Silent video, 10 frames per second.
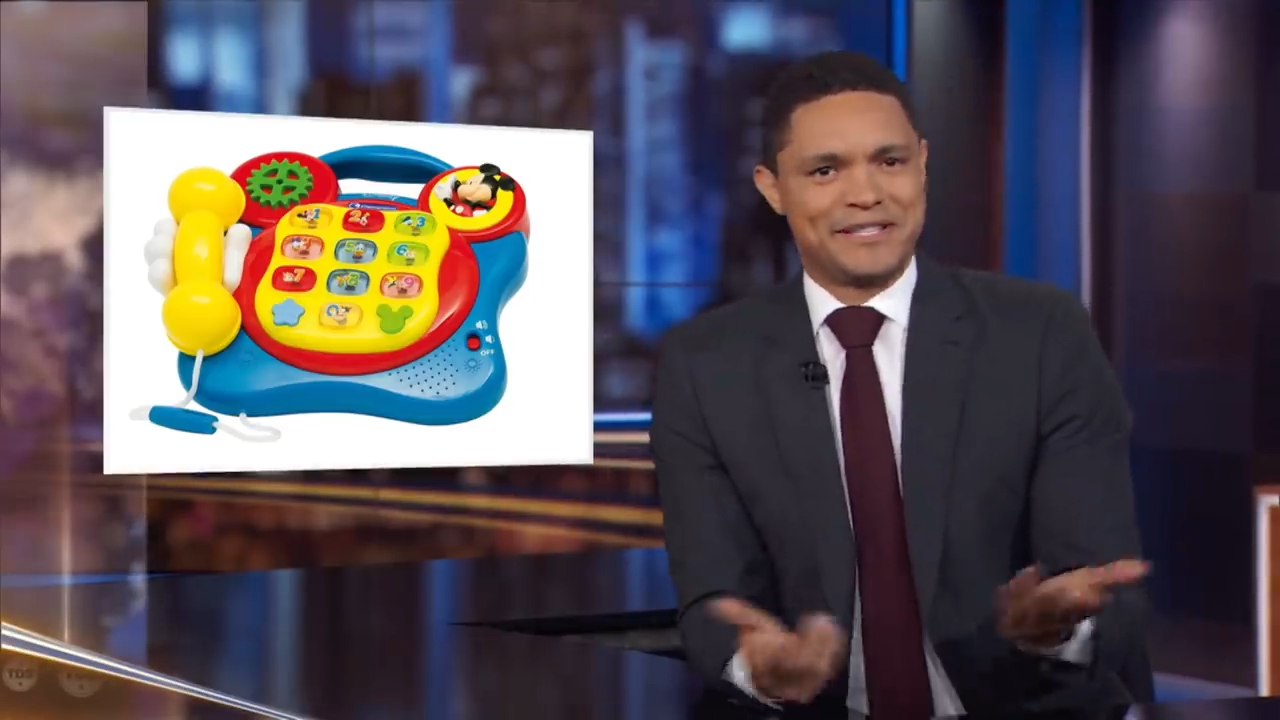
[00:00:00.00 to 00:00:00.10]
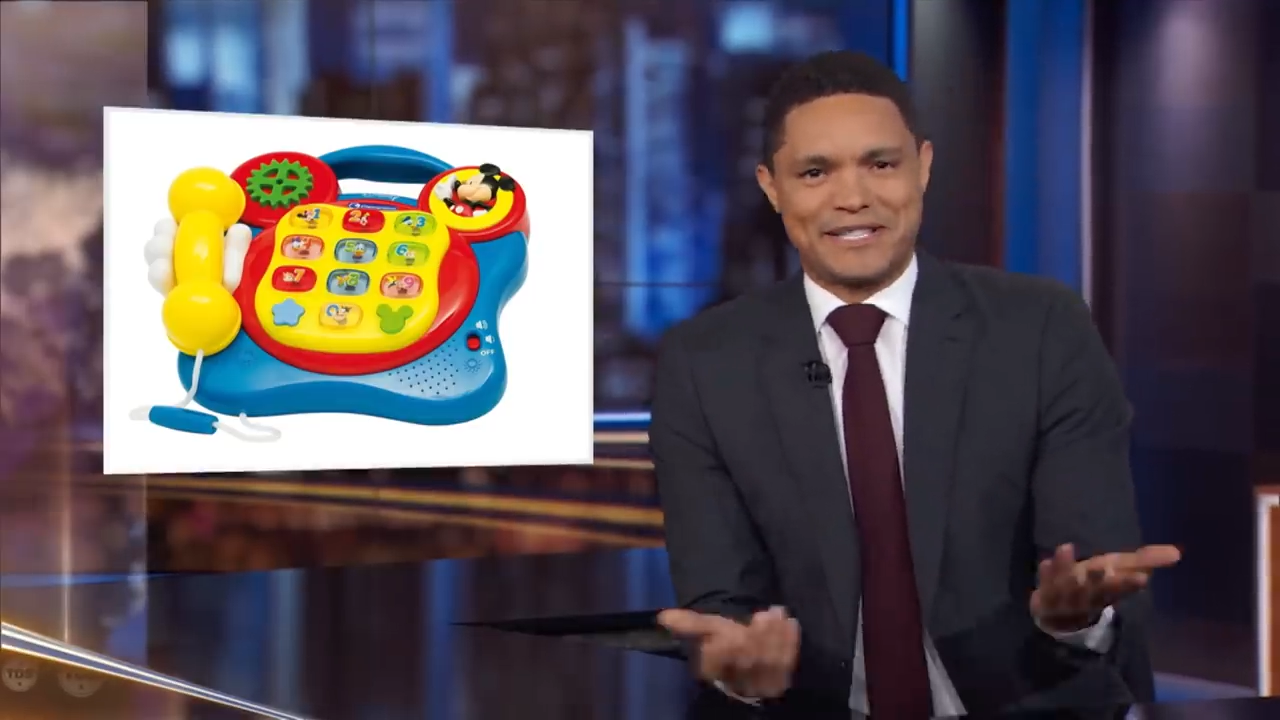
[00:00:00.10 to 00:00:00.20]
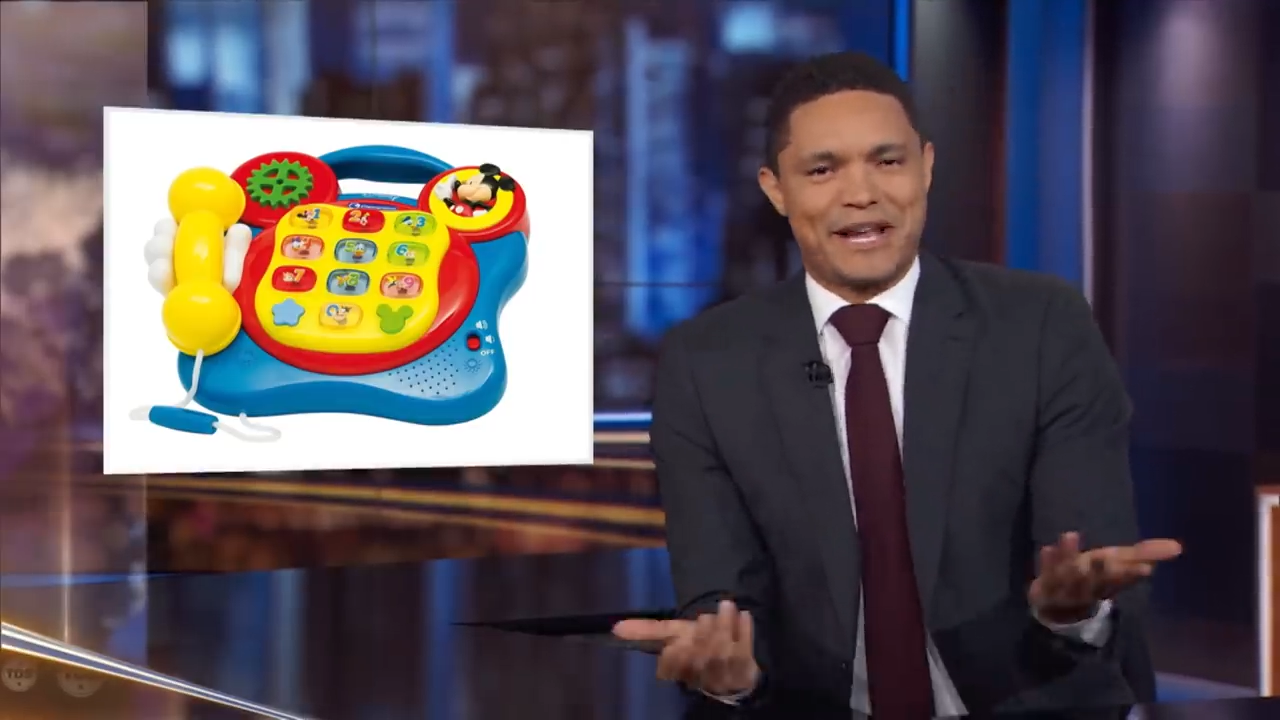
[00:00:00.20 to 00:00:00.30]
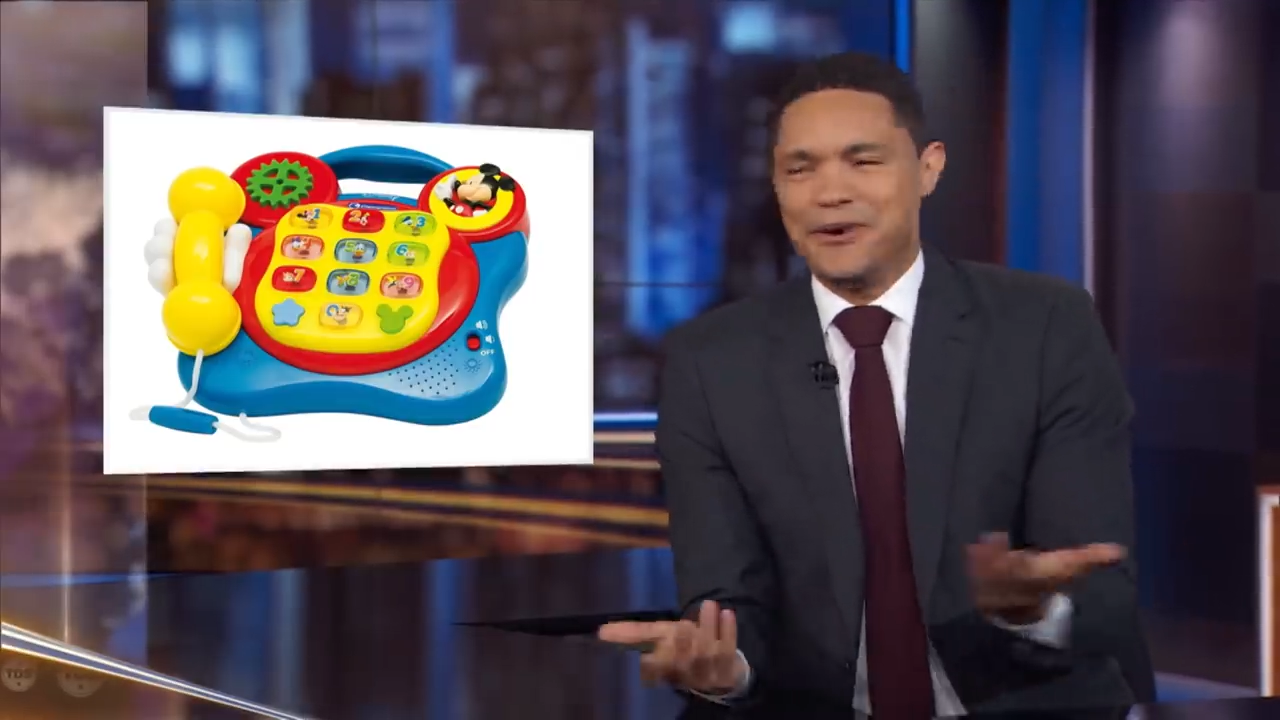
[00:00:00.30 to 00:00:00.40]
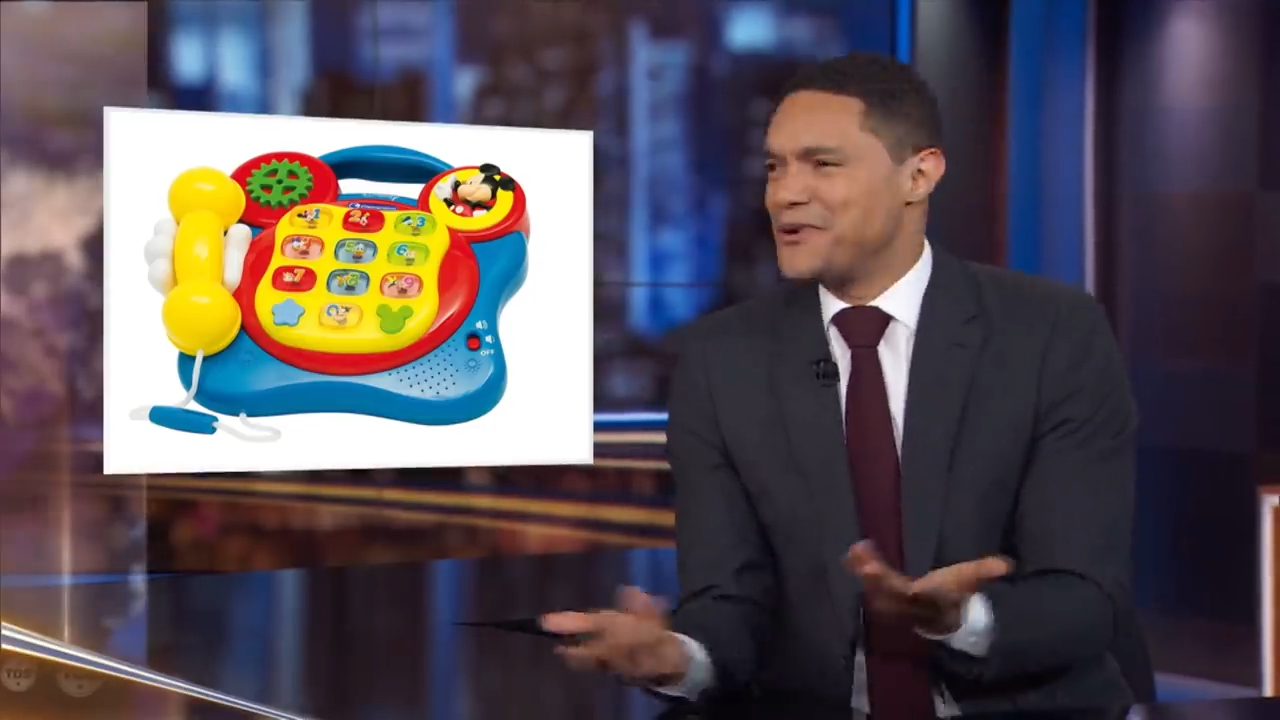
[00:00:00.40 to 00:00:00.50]
It's
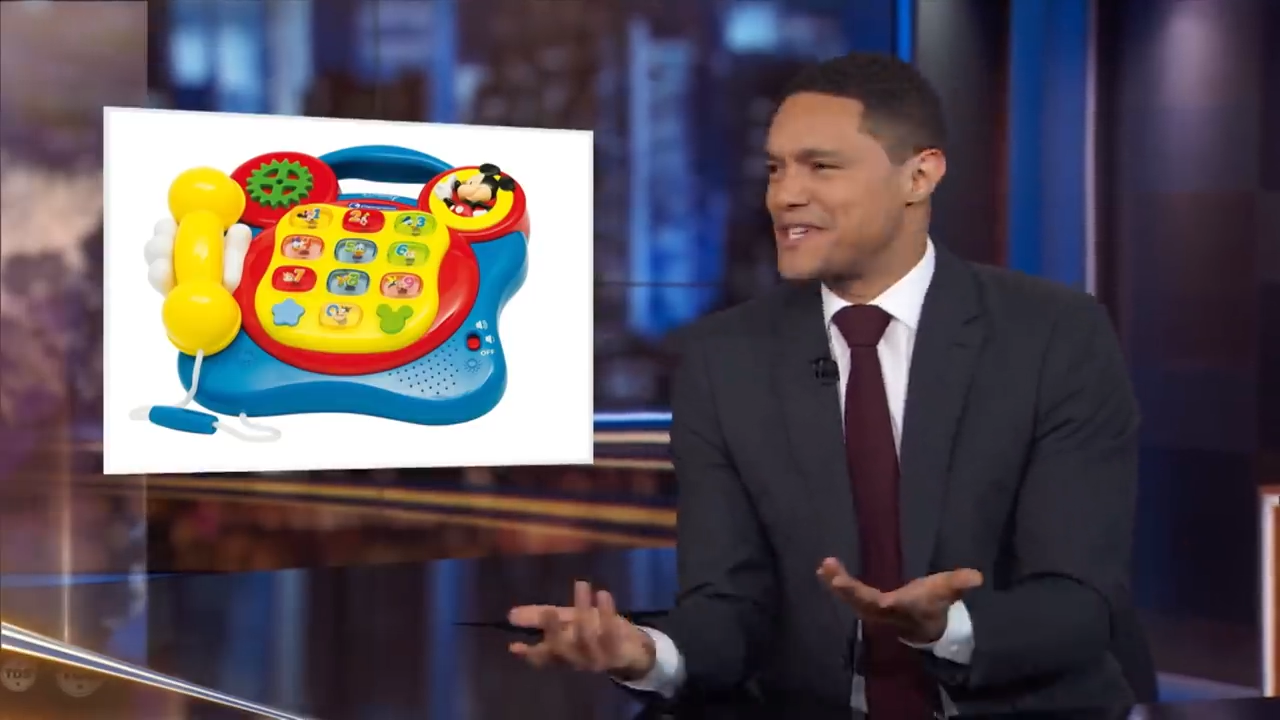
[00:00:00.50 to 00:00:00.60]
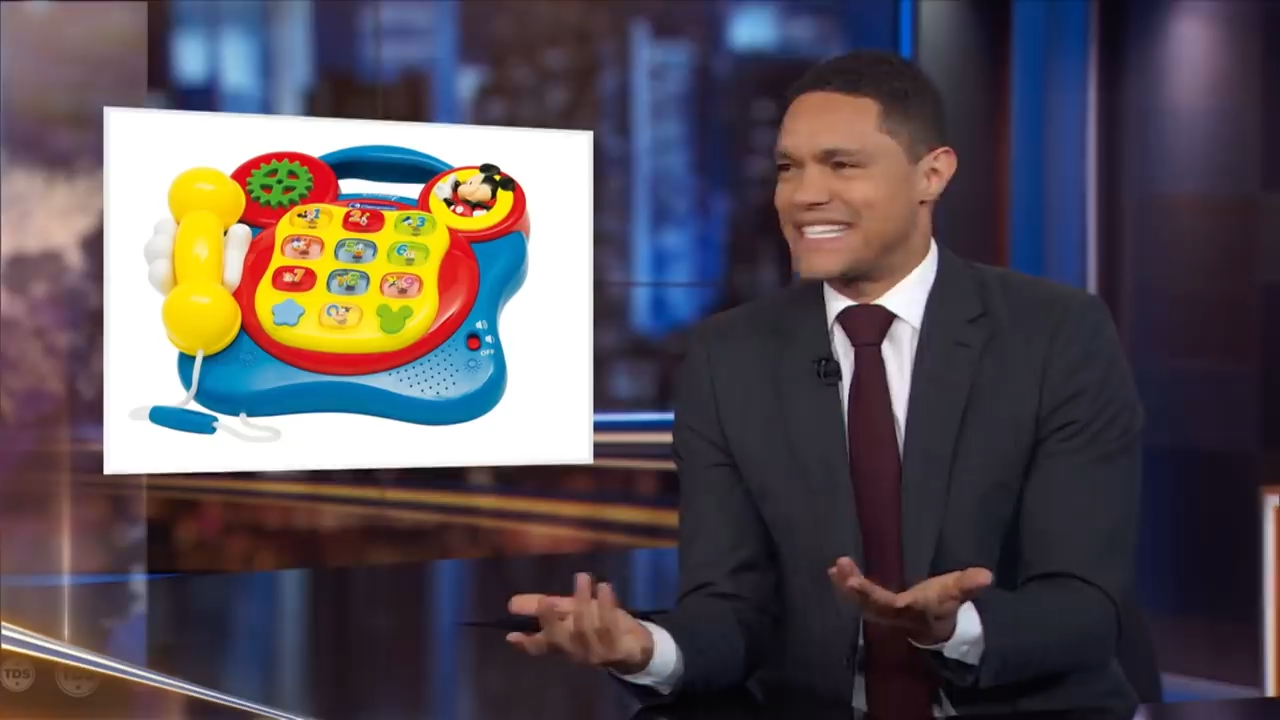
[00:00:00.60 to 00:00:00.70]
like, who is